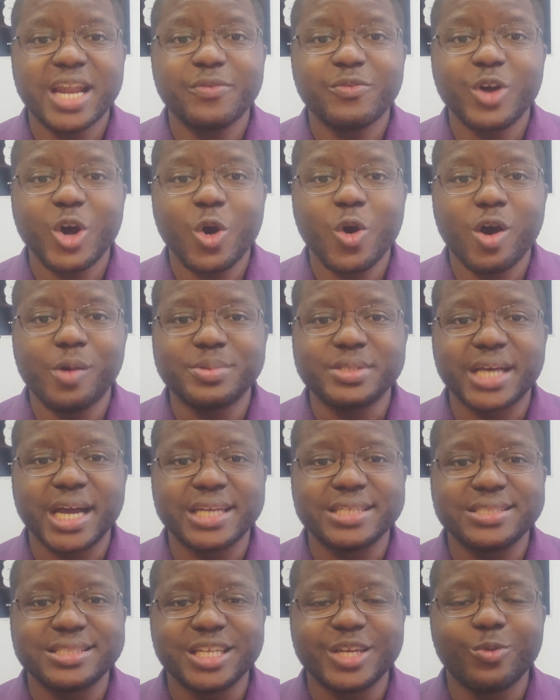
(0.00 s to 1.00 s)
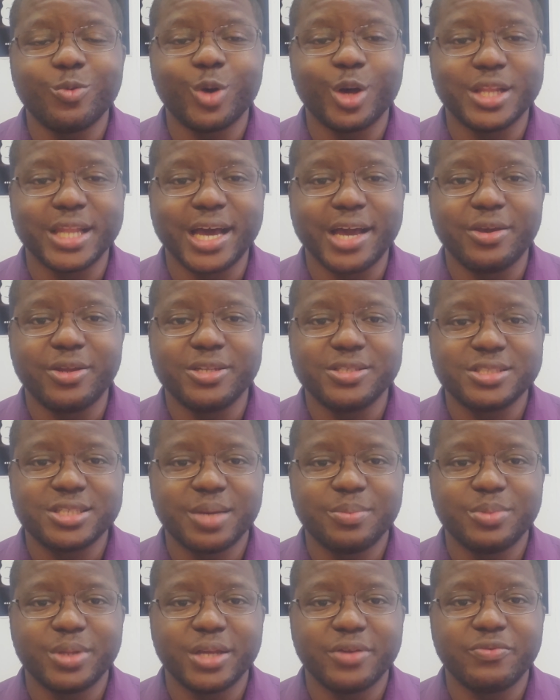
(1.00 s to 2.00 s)
of co-ops I see will allow you to
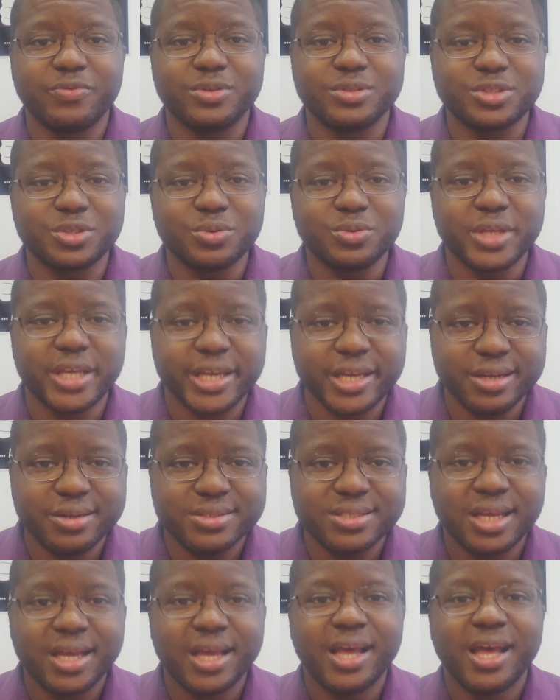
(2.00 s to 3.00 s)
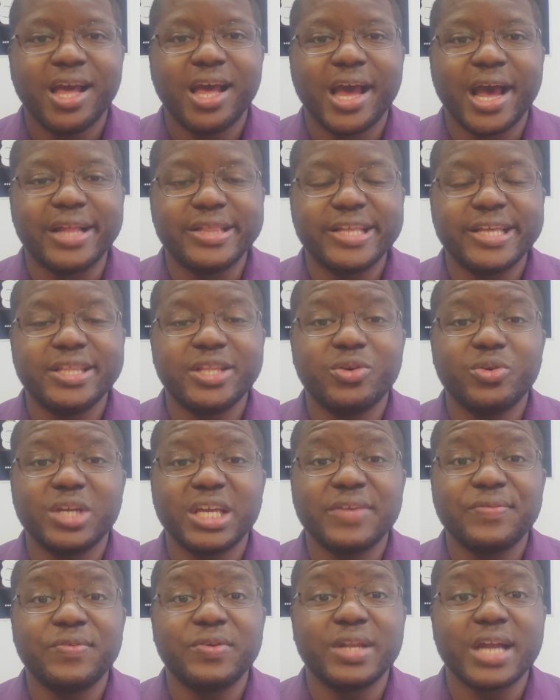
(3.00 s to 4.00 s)
sublet for 2 years, and then they'll
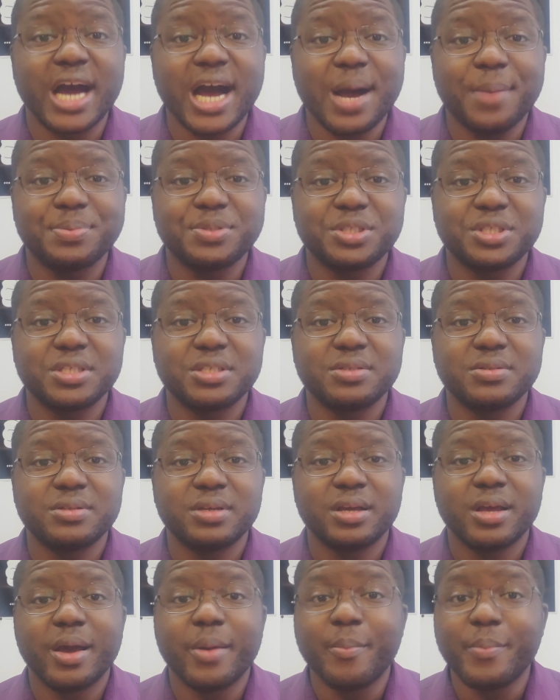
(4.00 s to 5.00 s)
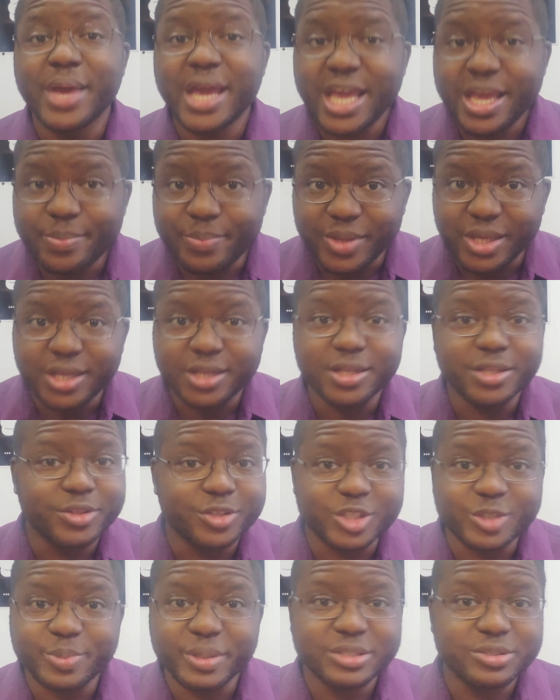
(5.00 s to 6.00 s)
give you an option, maybe
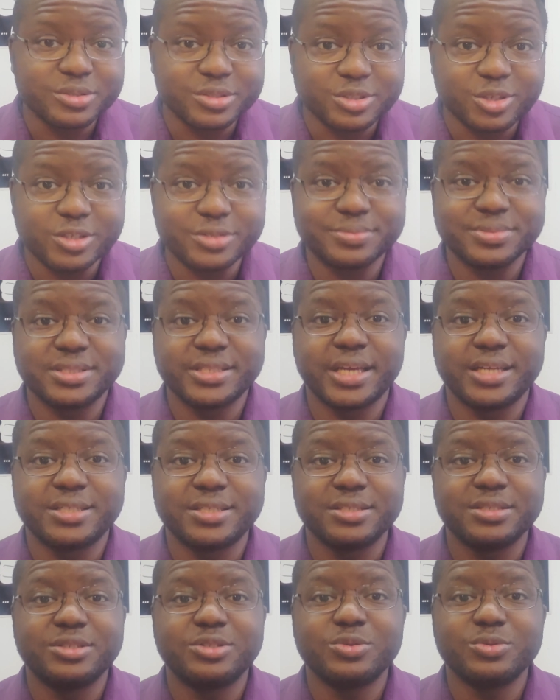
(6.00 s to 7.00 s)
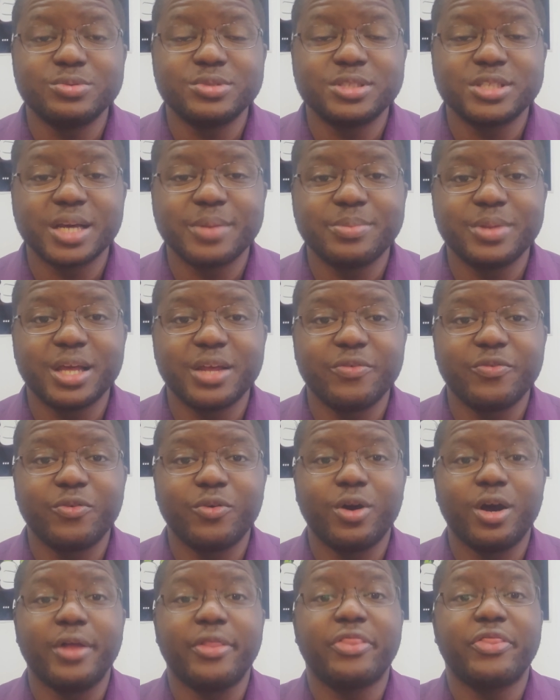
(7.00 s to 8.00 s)
under special circumstances, to sublet
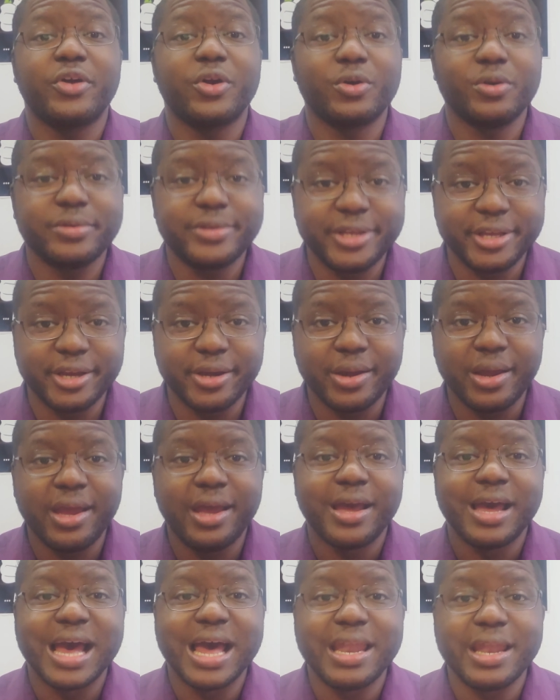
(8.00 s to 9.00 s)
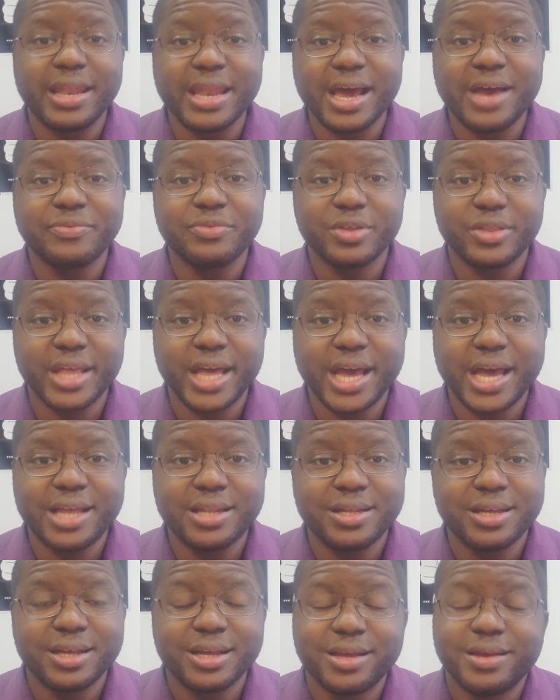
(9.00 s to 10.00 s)
for a 3rd year. And then after
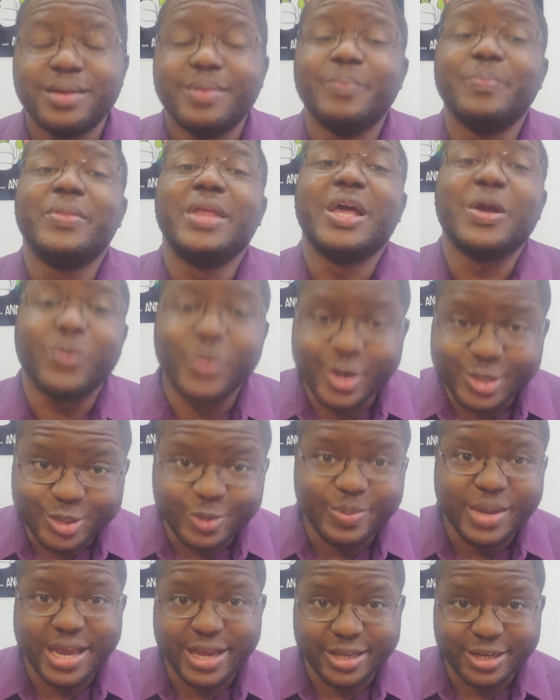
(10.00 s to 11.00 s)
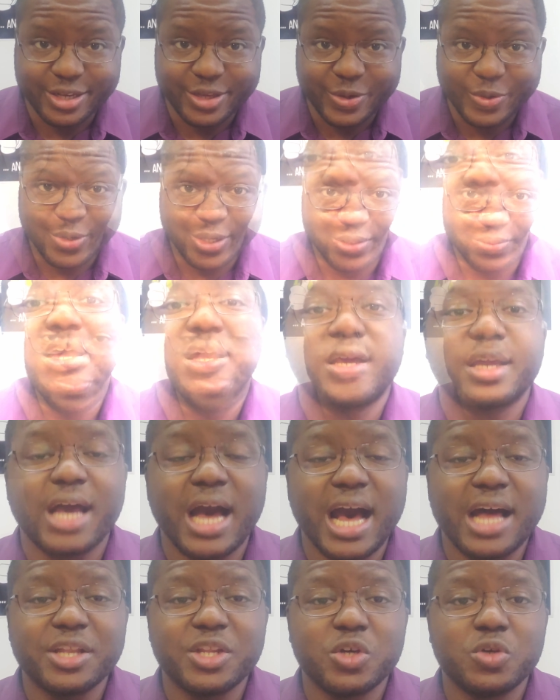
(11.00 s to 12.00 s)
that, they want you back in the unit.
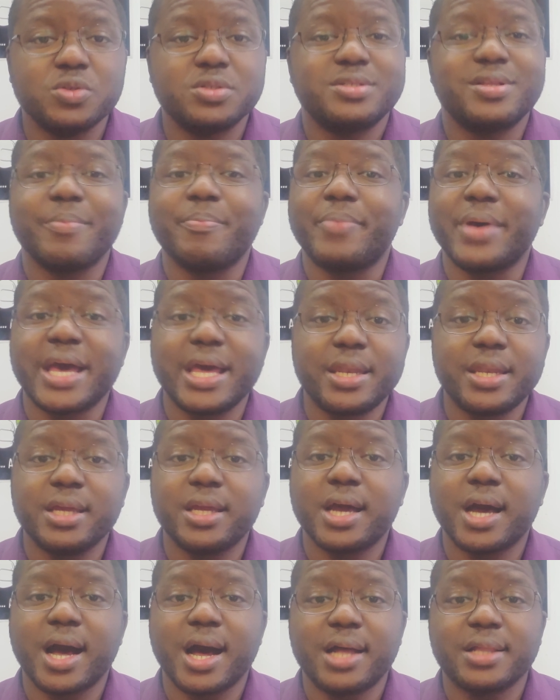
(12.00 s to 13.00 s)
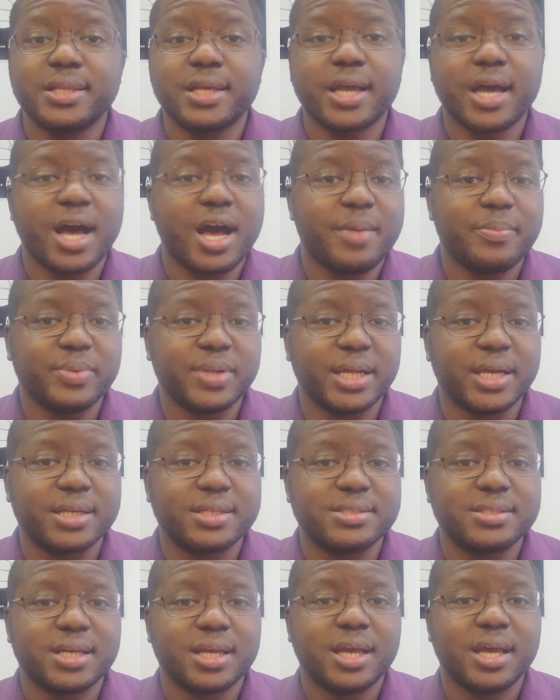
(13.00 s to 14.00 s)
Condos, depending on the
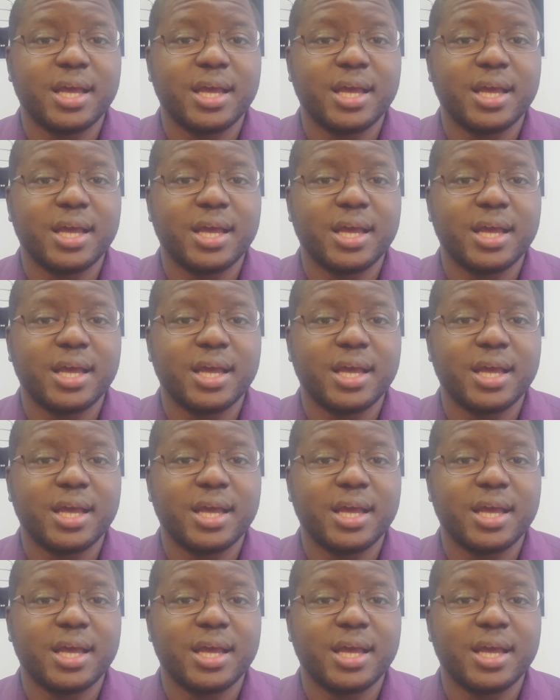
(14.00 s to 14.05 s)
complex,